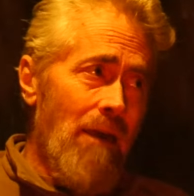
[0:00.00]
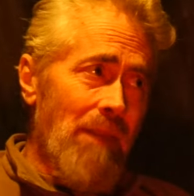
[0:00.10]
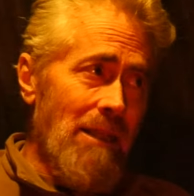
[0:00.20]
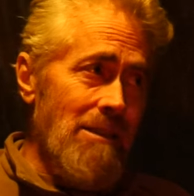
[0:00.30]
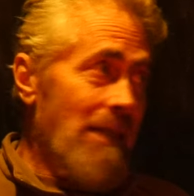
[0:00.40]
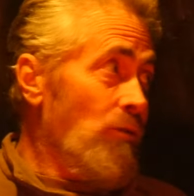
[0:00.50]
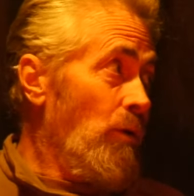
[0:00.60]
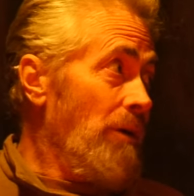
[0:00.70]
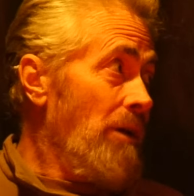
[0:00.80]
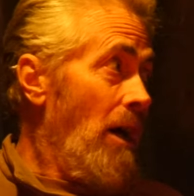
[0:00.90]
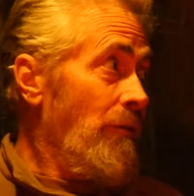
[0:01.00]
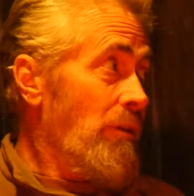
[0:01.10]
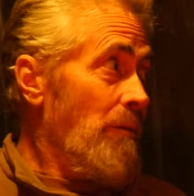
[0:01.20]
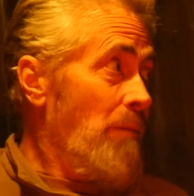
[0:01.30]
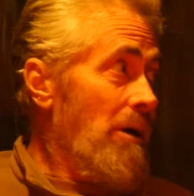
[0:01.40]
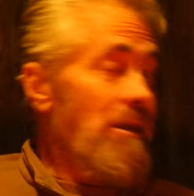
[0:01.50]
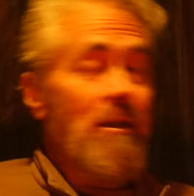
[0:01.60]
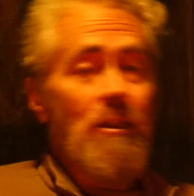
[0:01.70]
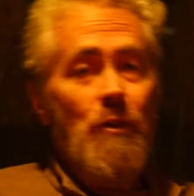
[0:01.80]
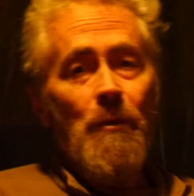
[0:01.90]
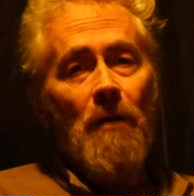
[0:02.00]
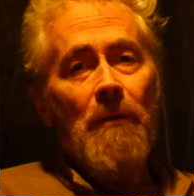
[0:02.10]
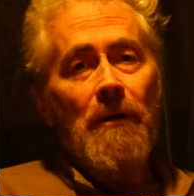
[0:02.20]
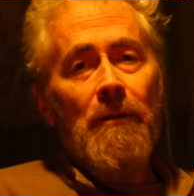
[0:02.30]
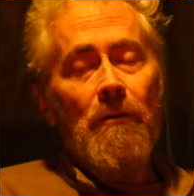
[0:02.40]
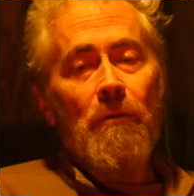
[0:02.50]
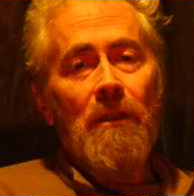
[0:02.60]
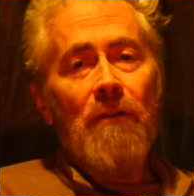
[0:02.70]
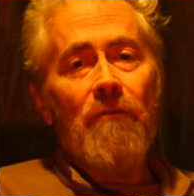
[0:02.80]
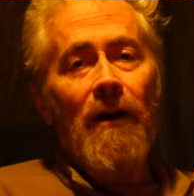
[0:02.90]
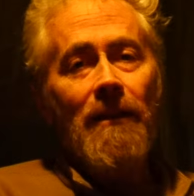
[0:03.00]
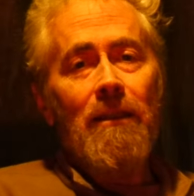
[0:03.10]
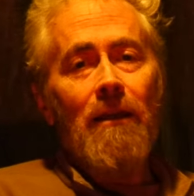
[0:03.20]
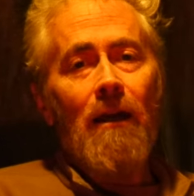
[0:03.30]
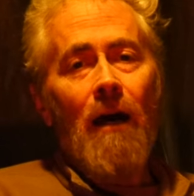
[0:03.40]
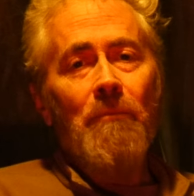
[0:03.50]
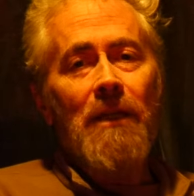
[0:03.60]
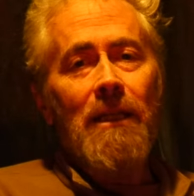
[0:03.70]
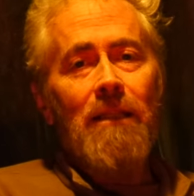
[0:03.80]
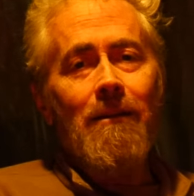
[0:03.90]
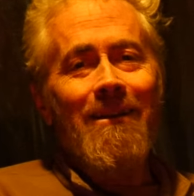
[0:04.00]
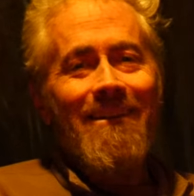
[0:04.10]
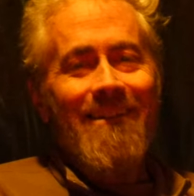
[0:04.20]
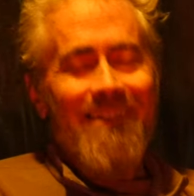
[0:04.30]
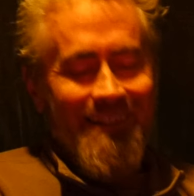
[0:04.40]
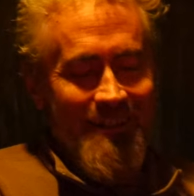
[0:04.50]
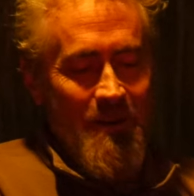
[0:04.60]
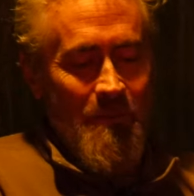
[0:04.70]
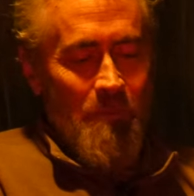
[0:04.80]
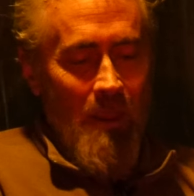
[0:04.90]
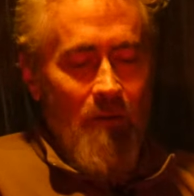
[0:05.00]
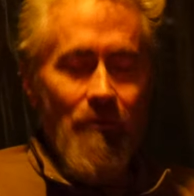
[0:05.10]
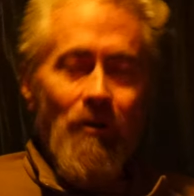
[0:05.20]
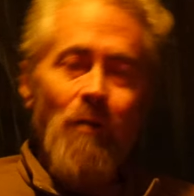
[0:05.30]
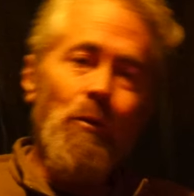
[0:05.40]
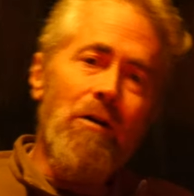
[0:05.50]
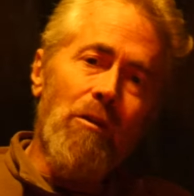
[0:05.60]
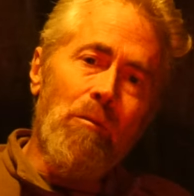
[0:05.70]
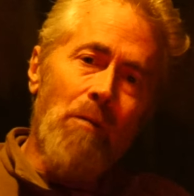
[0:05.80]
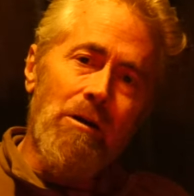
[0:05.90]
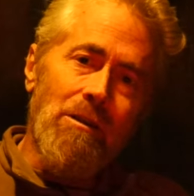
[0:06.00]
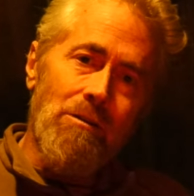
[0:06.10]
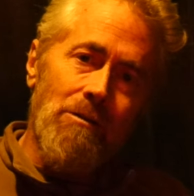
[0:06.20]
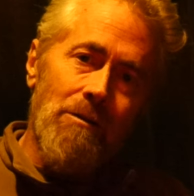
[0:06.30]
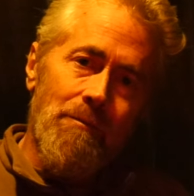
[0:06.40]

That's like the 100th monkey experiment, when they finally updated the firmware of the monkeys.